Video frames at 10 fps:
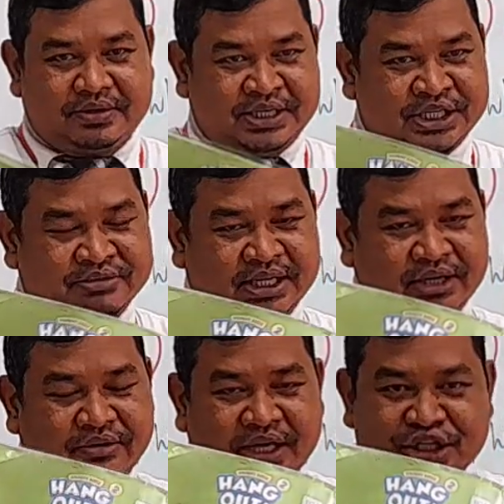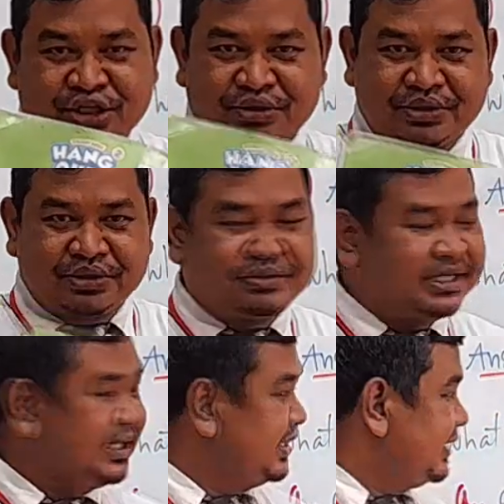that you are going to do
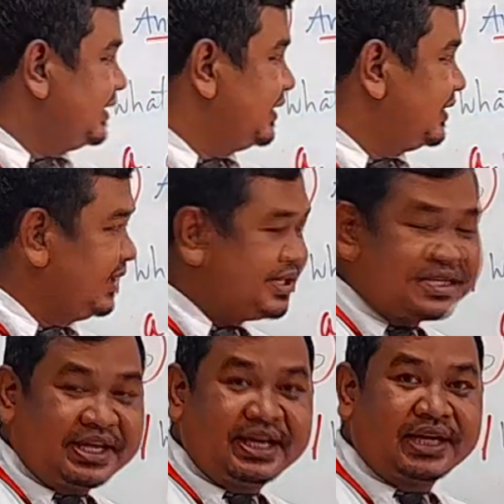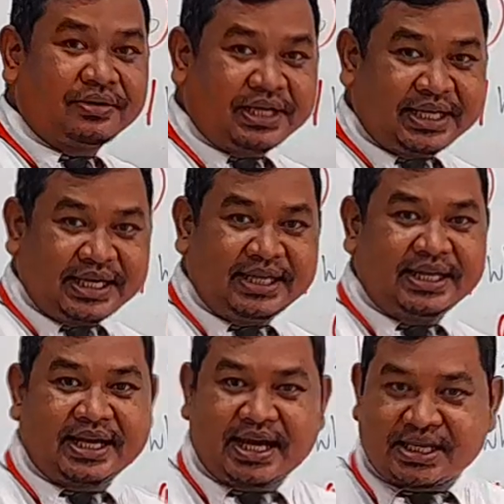the listening and reading
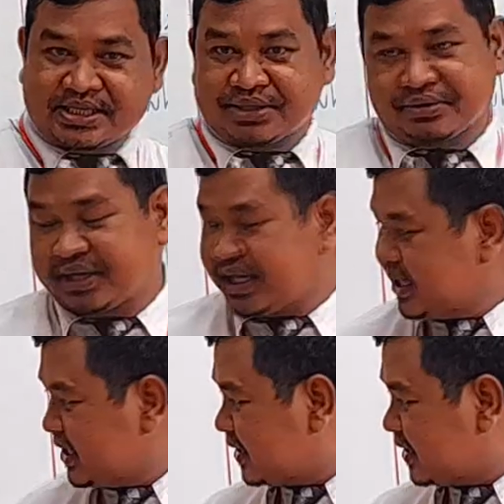and answer already,